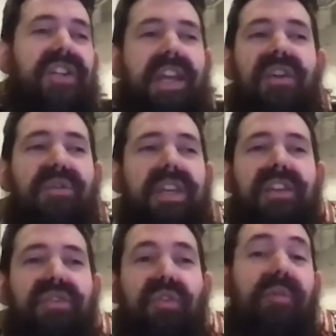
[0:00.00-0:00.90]
I can only
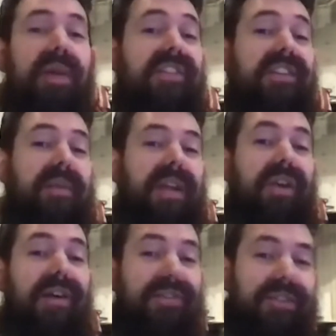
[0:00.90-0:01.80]
control my stomach
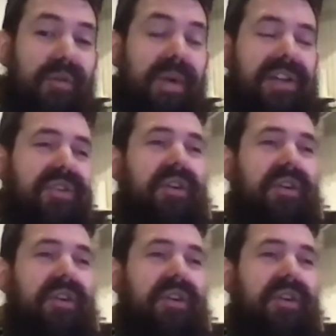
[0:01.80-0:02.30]
growls so much,